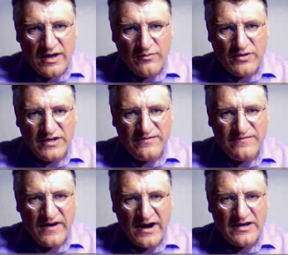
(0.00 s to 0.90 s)
I will
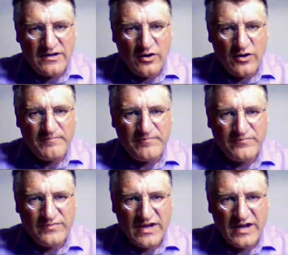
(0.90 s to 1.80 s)
define,
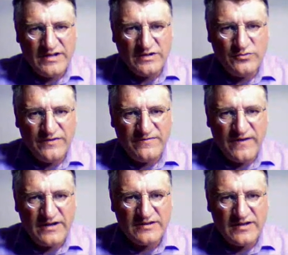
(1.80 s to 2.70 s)
oh, I need to
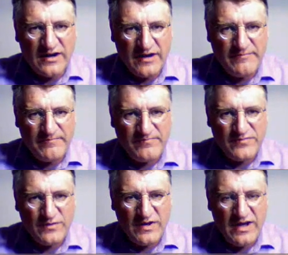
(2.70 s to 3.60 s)
define time,
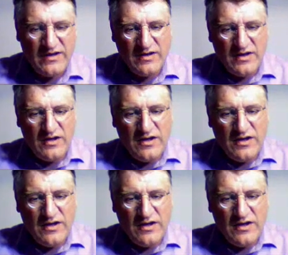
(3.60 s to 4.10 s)
okay.